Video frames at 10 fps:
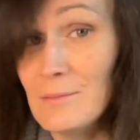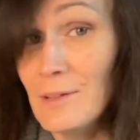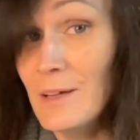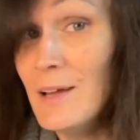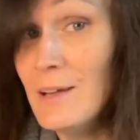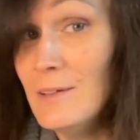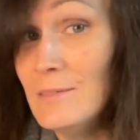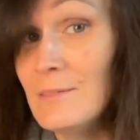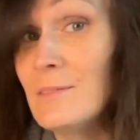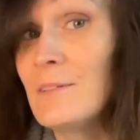again,
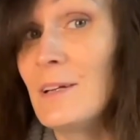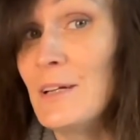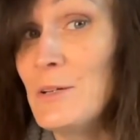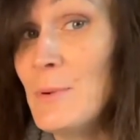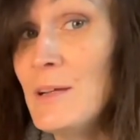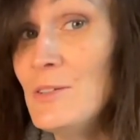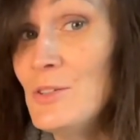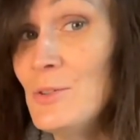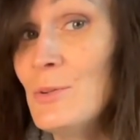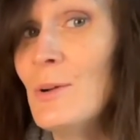I remind
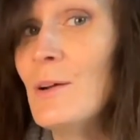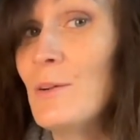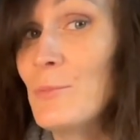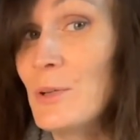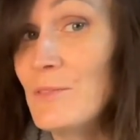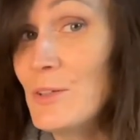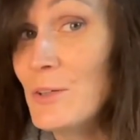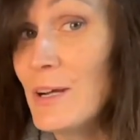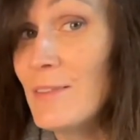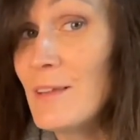you, one of the
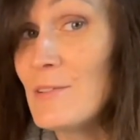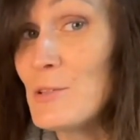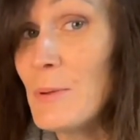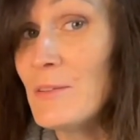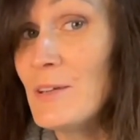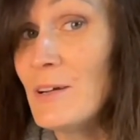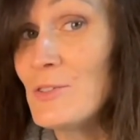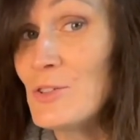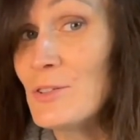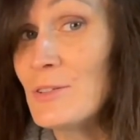great things about the art
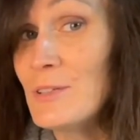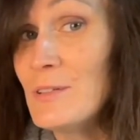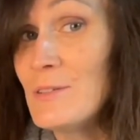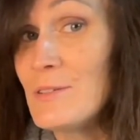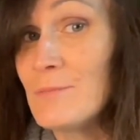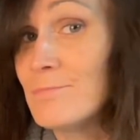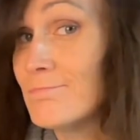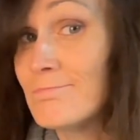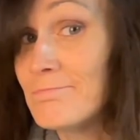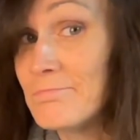journal is
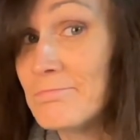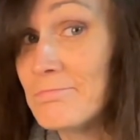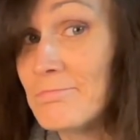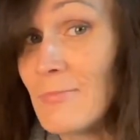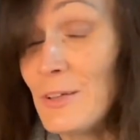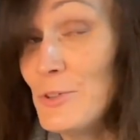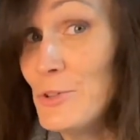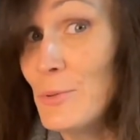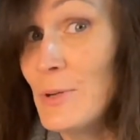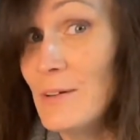you
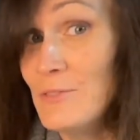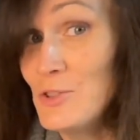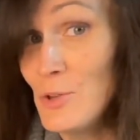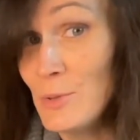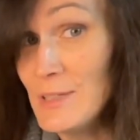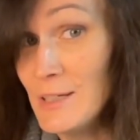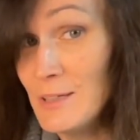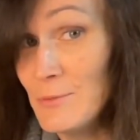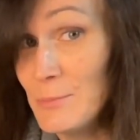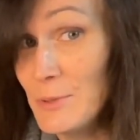don't have to show it to
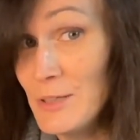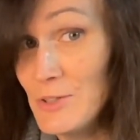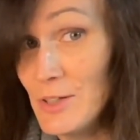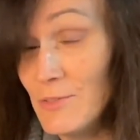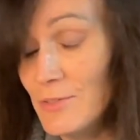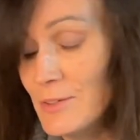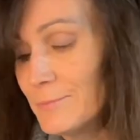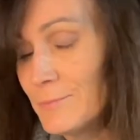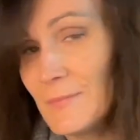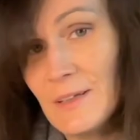anyone but yourself.
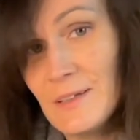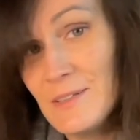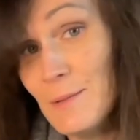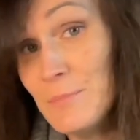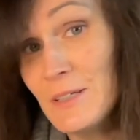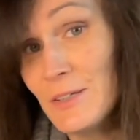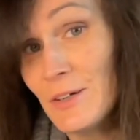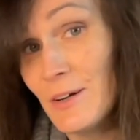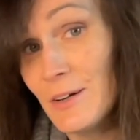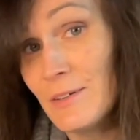And accepting your
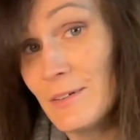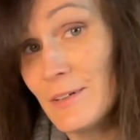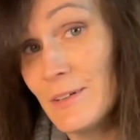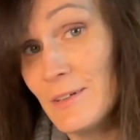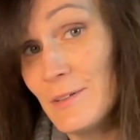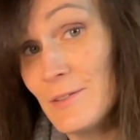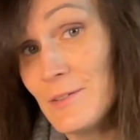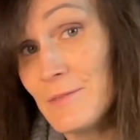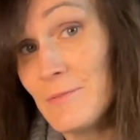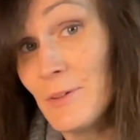art is
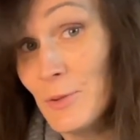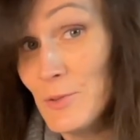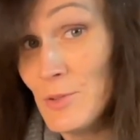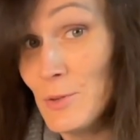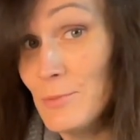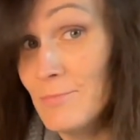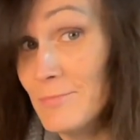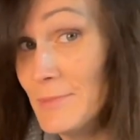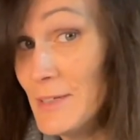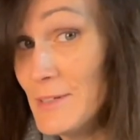also
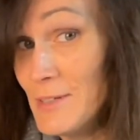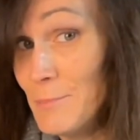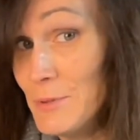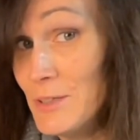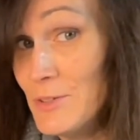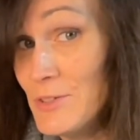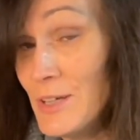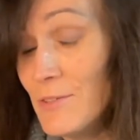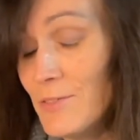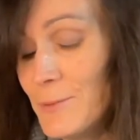accepting
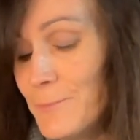yourself.